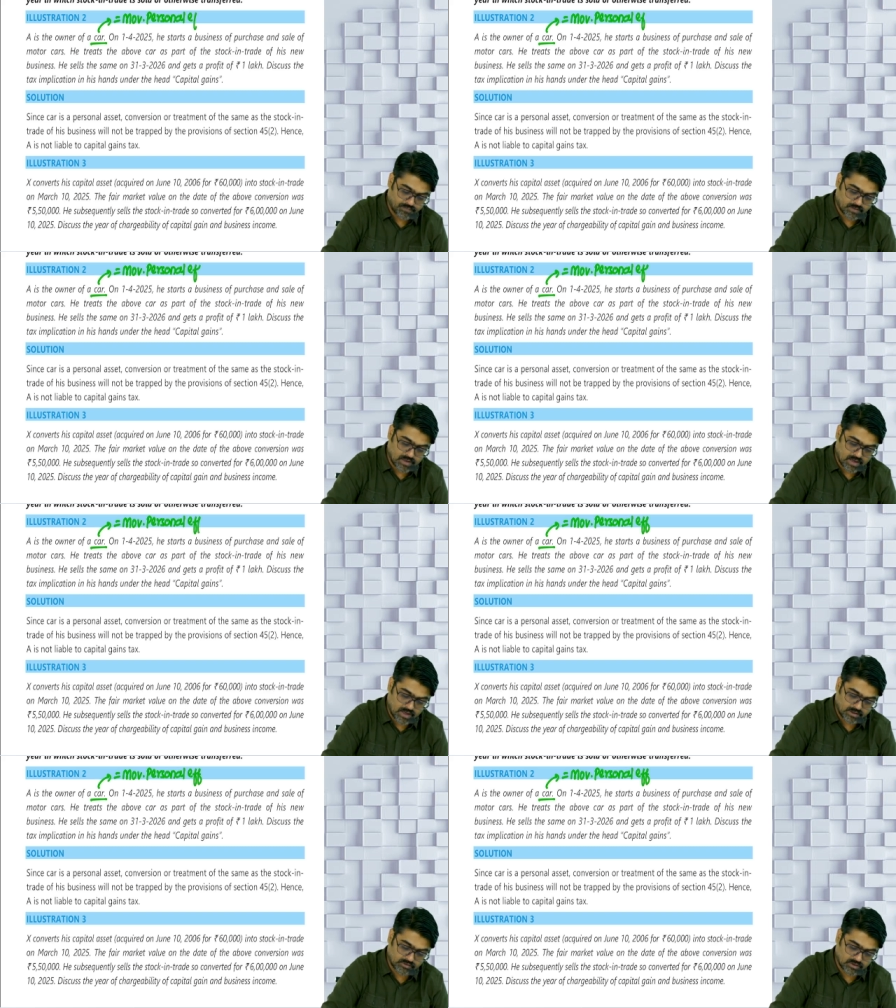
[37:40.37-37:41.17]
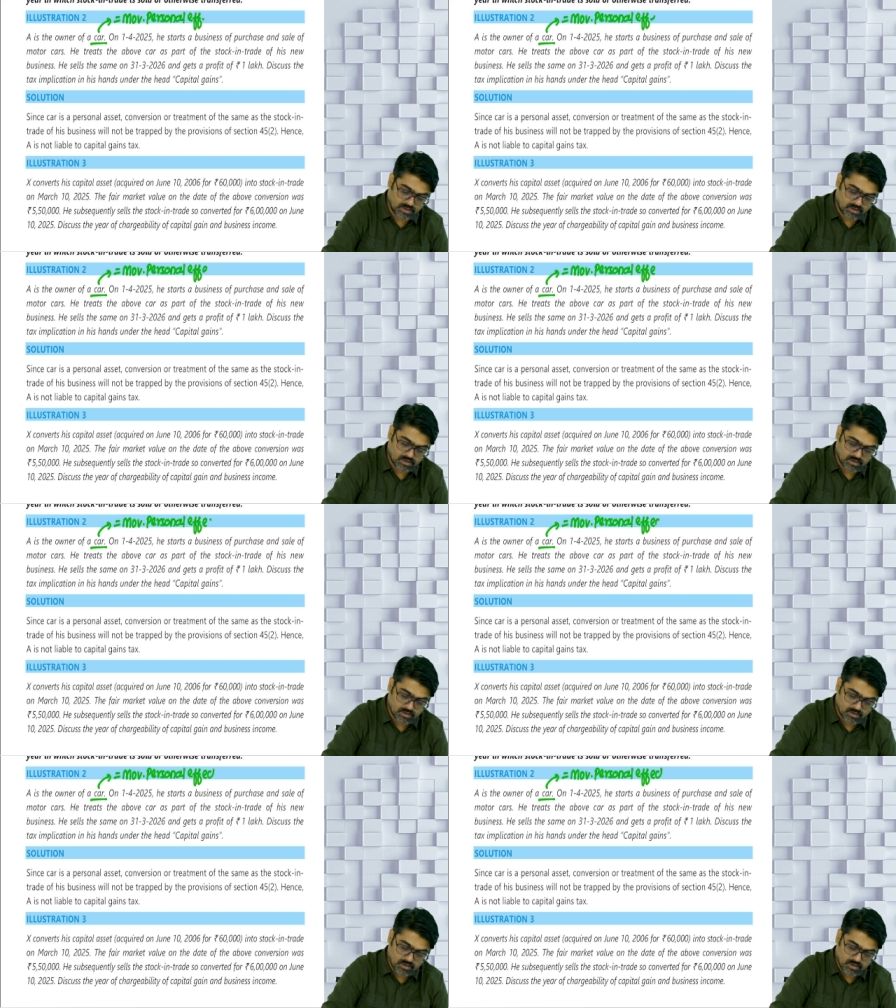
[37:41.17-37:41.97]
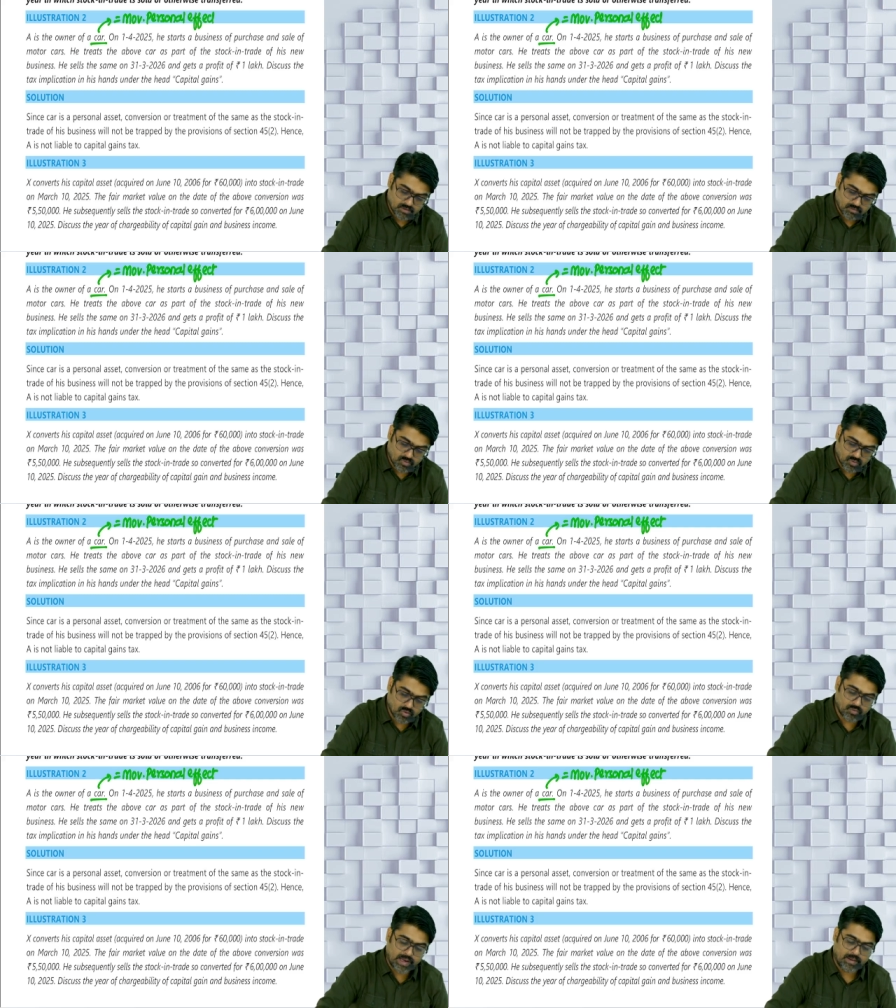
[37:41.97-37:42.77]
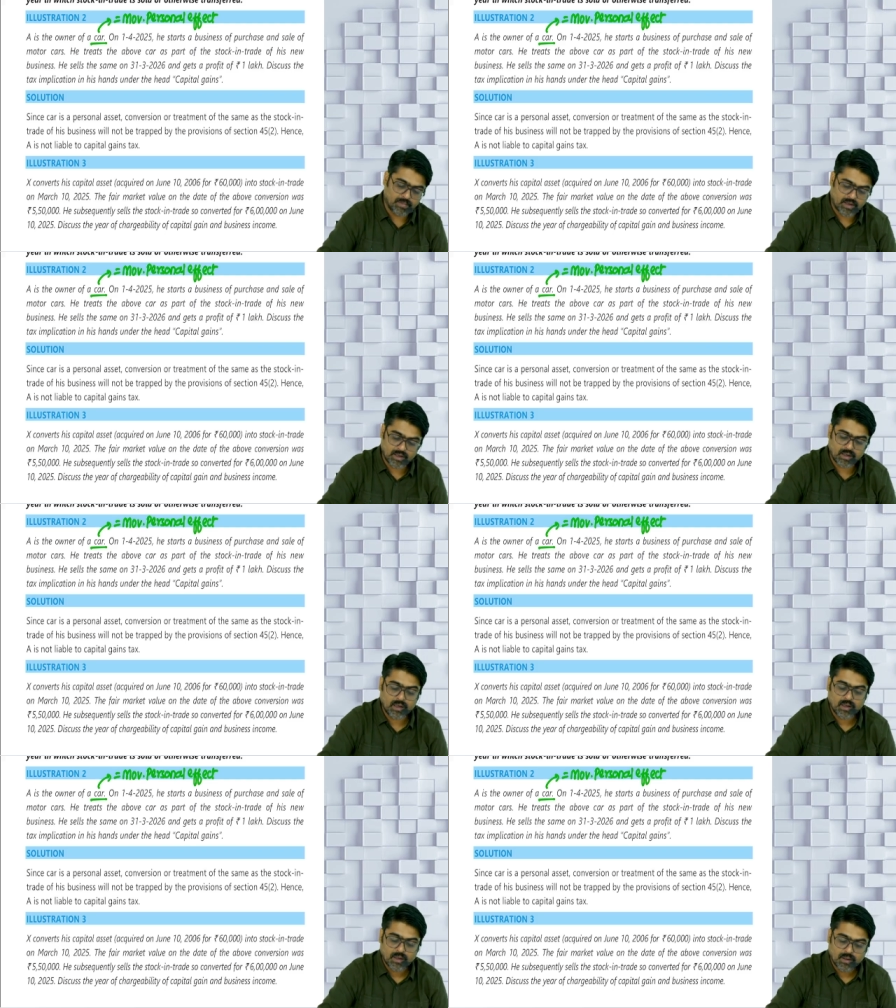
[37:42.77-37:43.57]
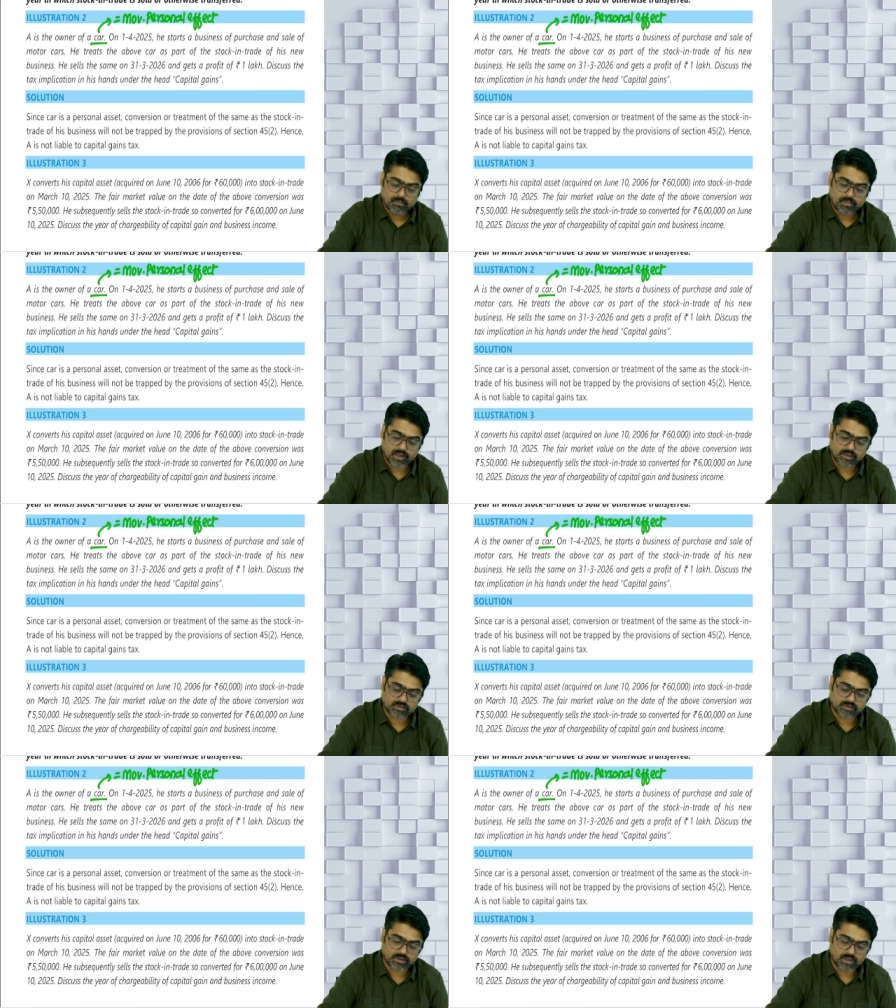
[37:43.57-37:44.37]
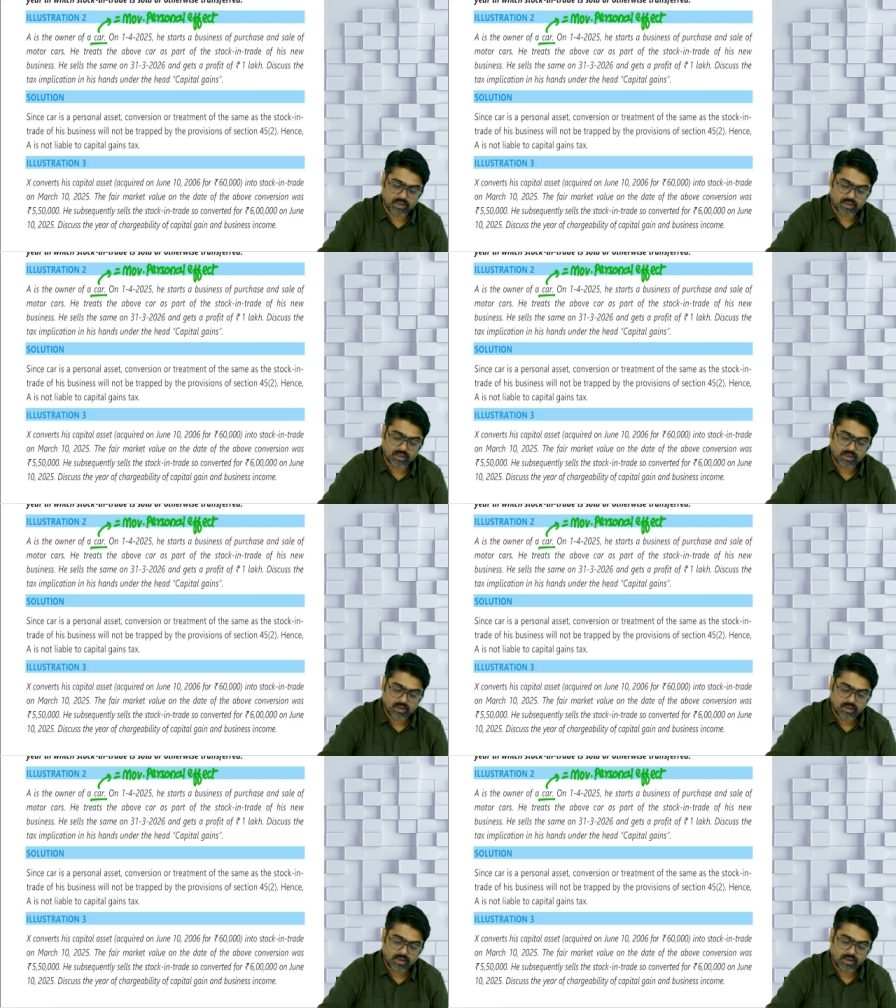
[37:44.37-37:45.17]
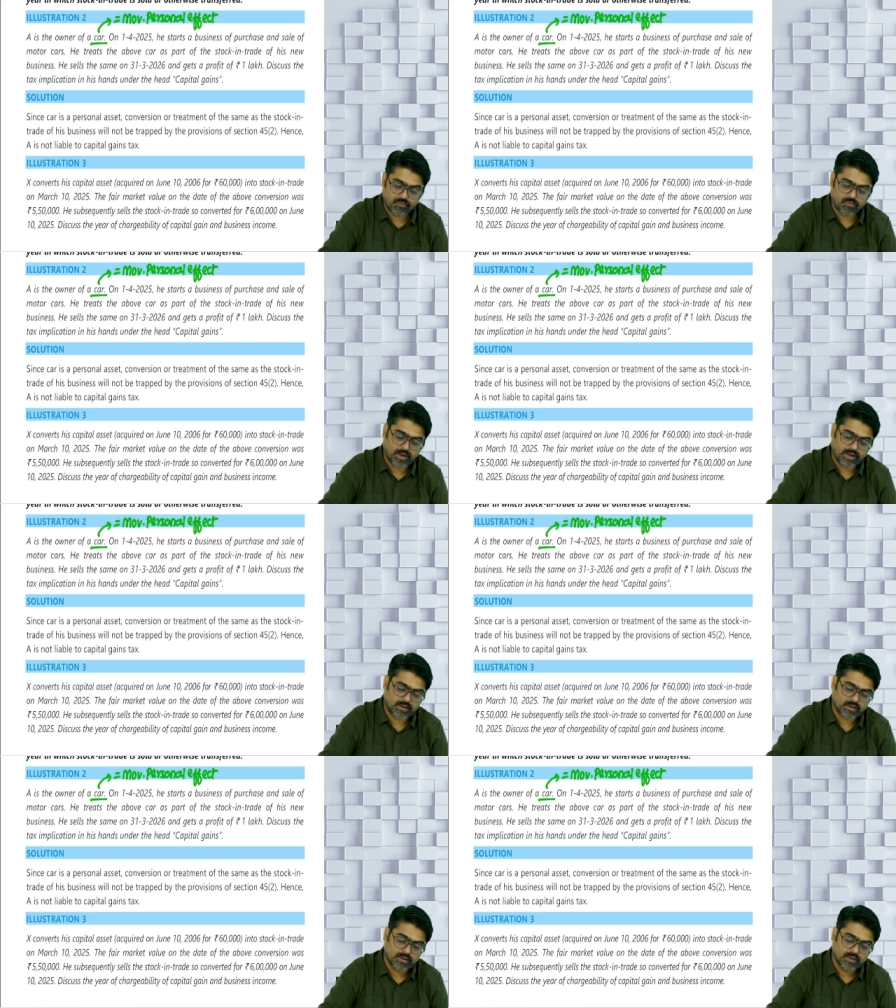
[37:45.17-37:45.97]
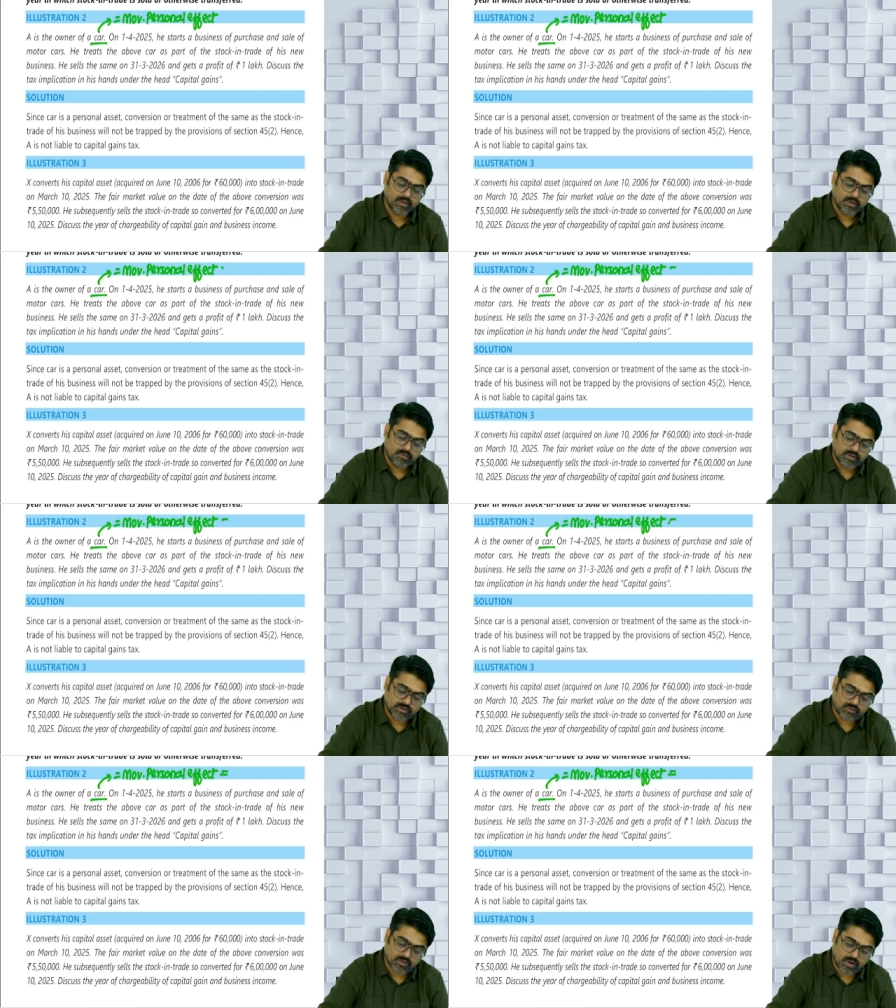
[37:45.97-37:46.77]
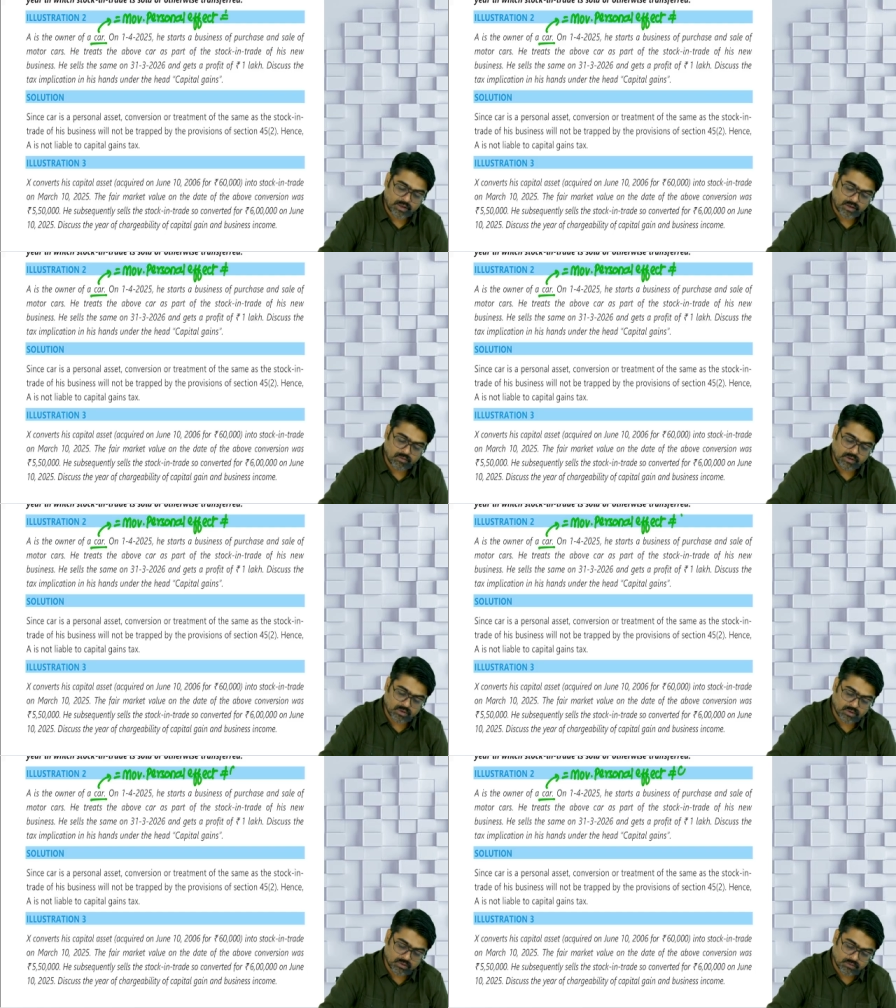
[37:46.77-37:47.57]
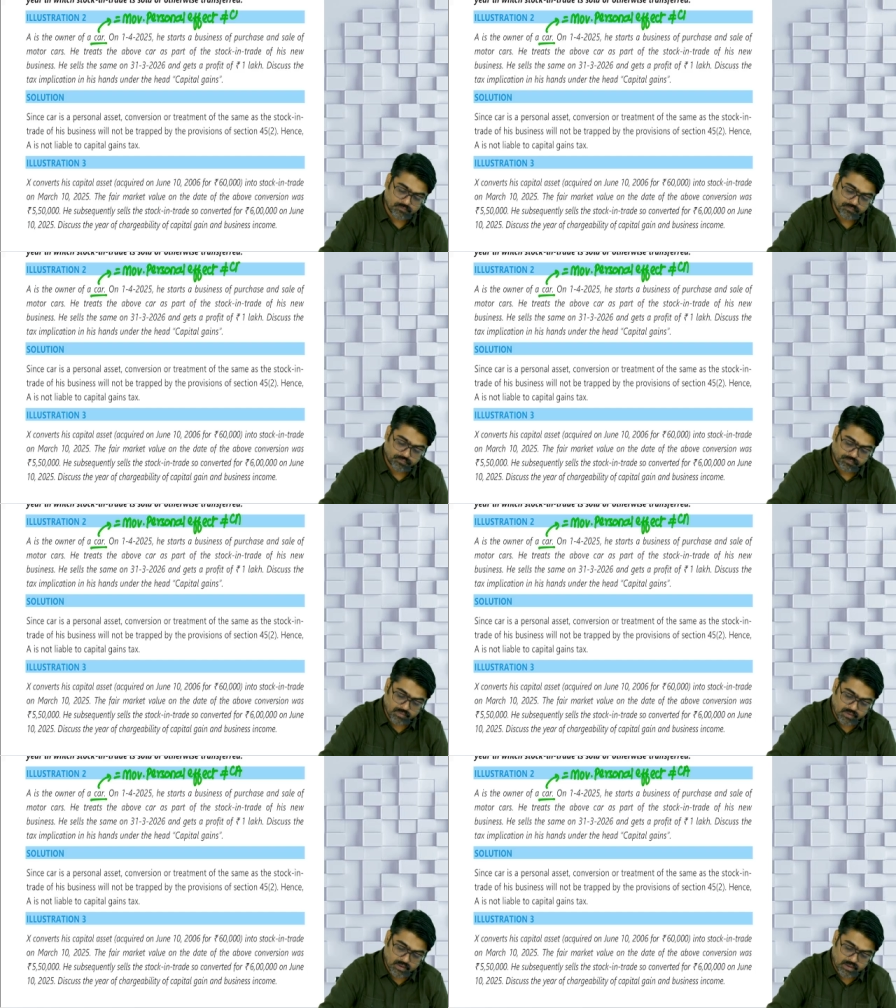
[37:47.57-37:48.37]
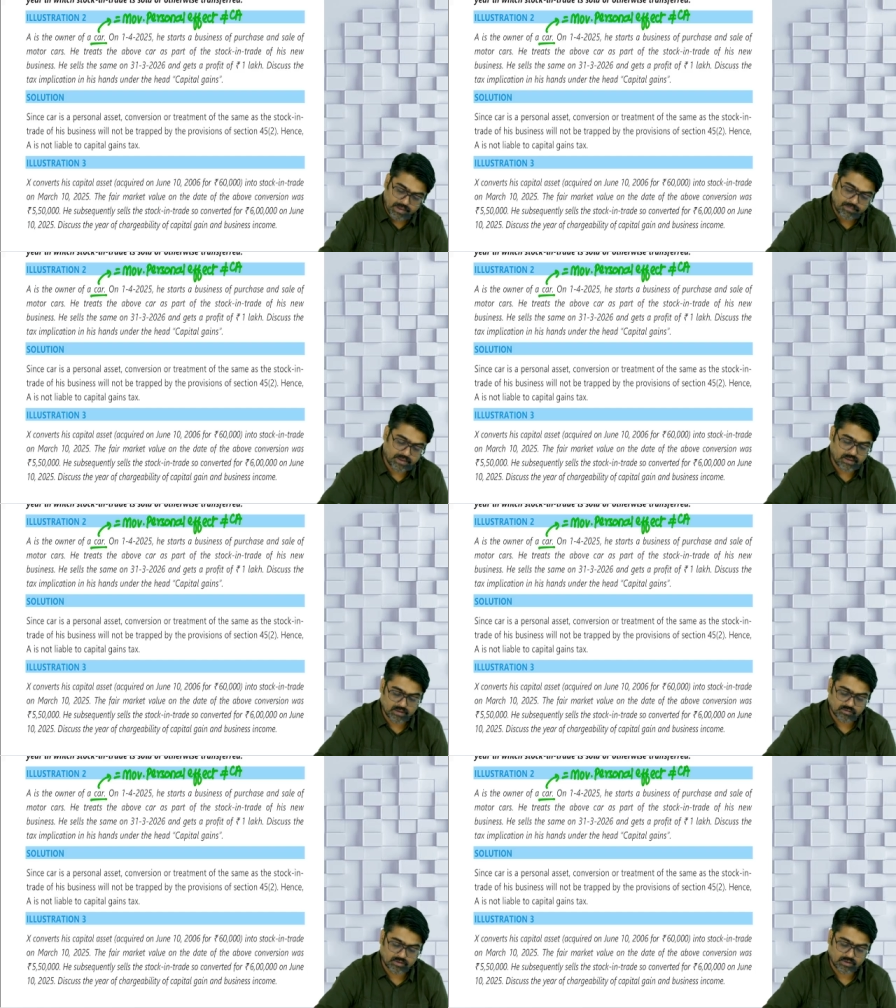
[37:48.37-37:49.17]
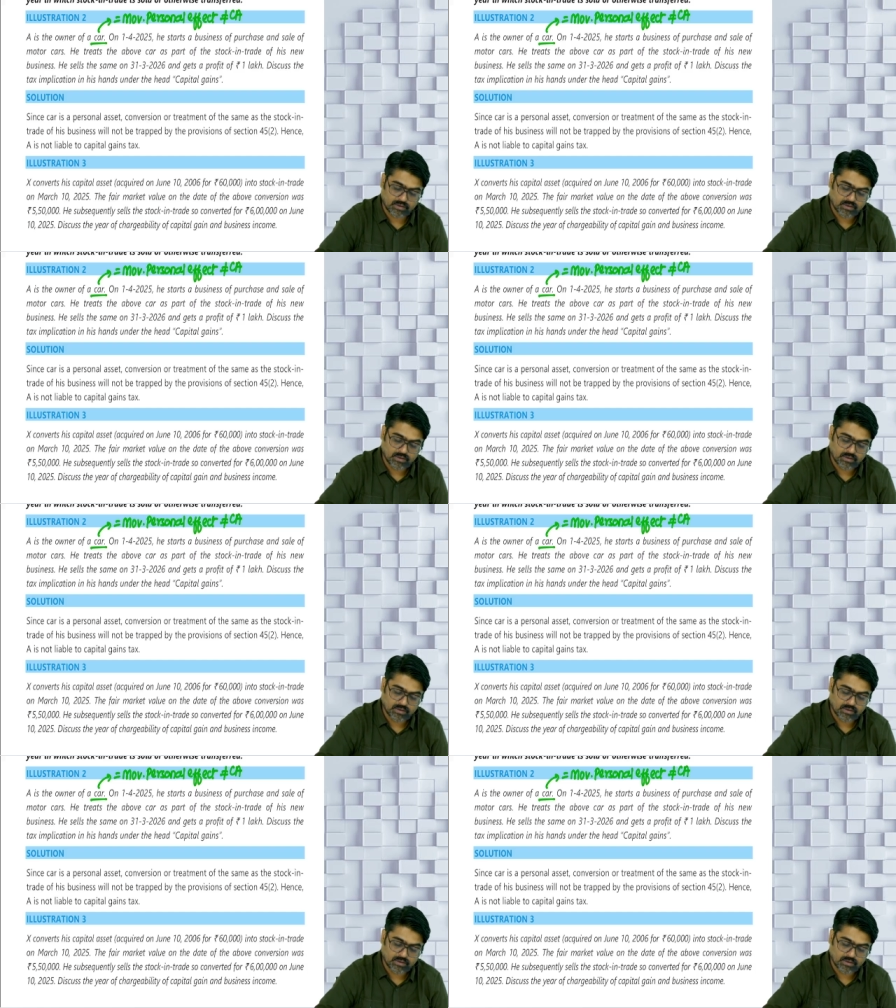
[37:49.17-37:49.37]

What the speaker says: Car is a movable personal effect which is not equal to capital asset.